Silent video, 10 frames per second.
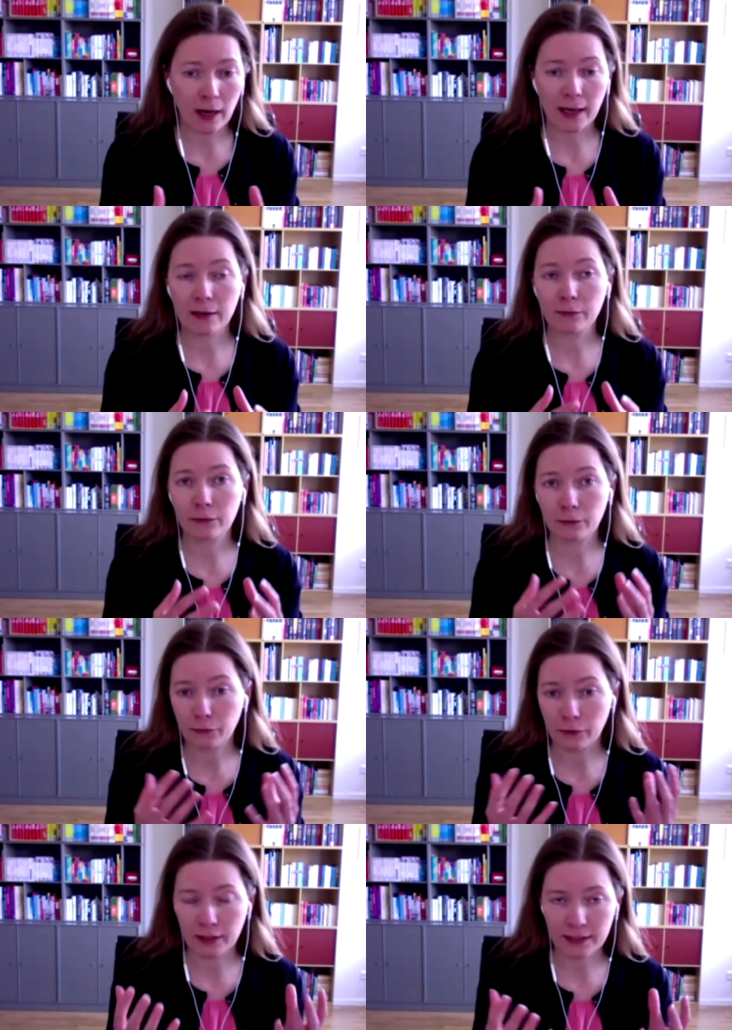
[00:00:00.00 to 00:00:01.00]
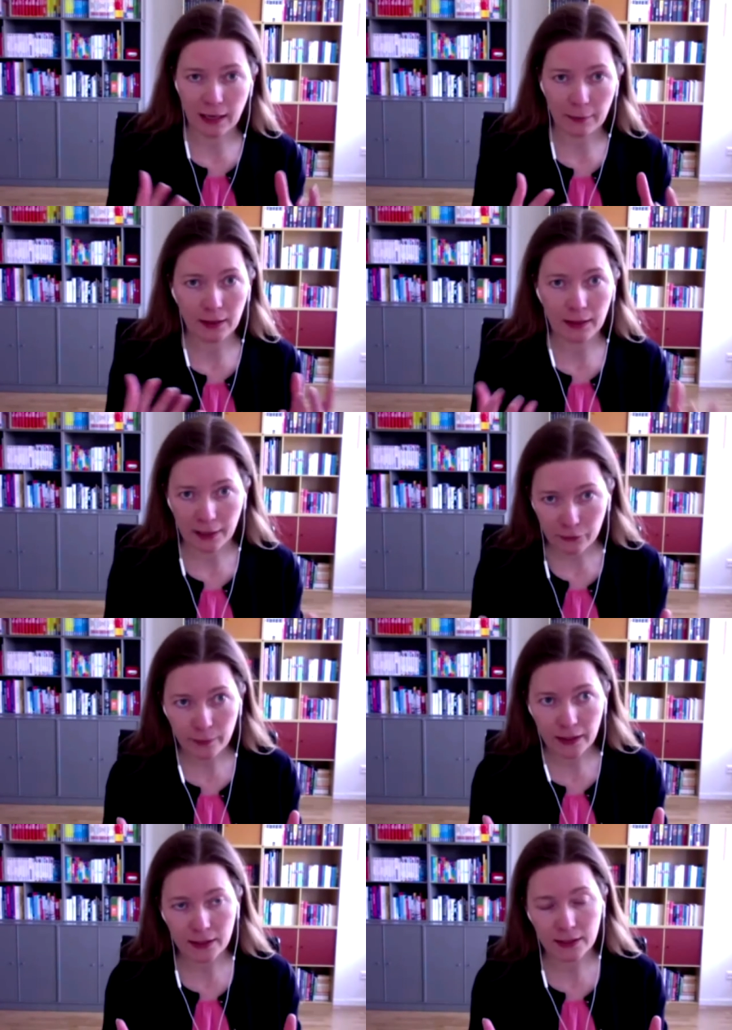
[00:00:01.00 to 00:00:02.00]
where I have, for example,
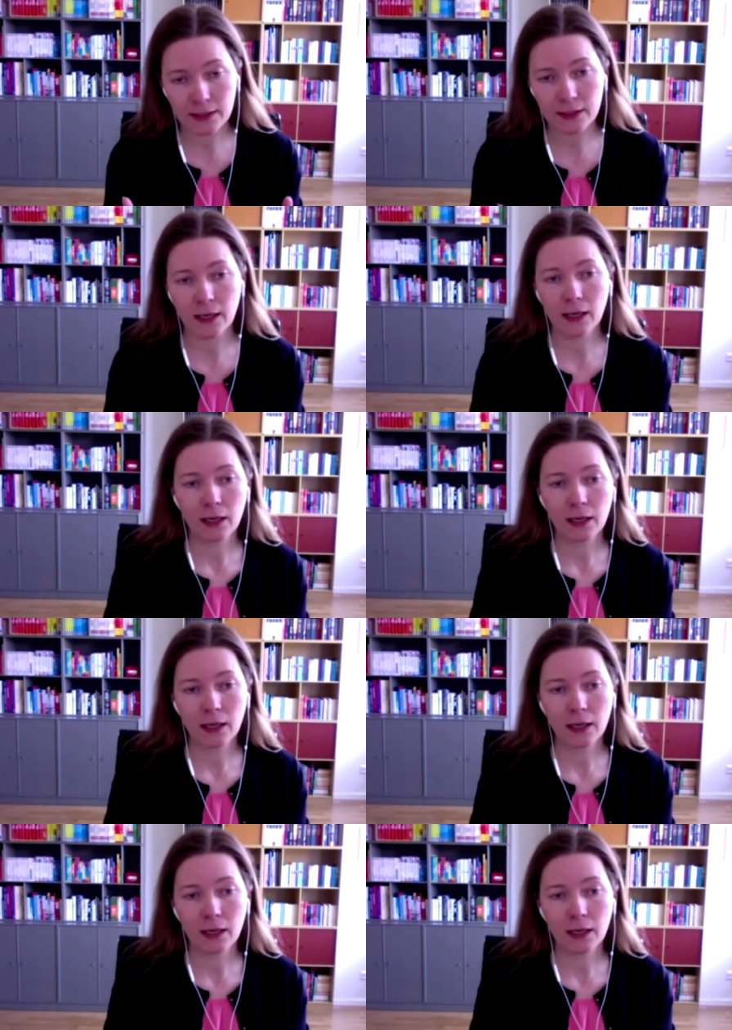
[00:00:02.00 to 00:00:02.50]
live meetings